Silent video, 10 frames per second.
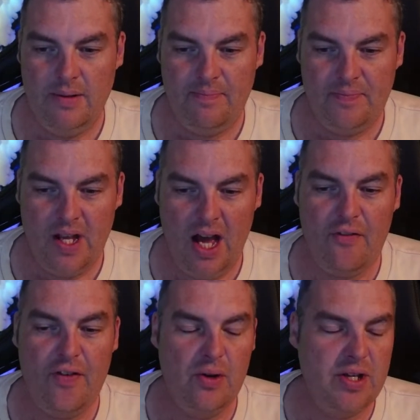I
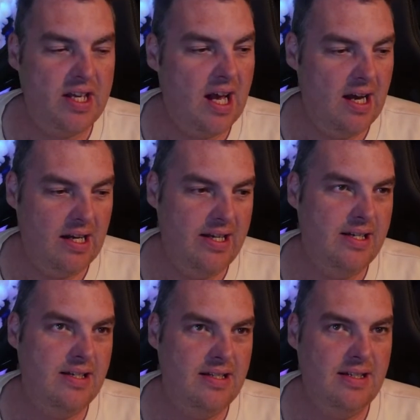feel you, Kylie.
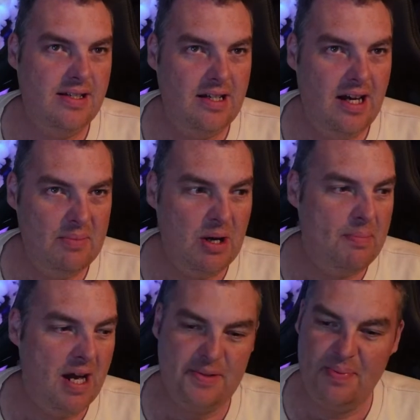I'm not
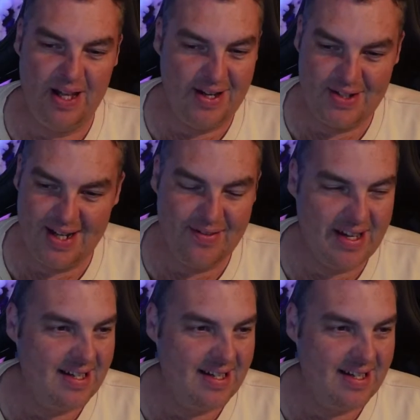best pleased either.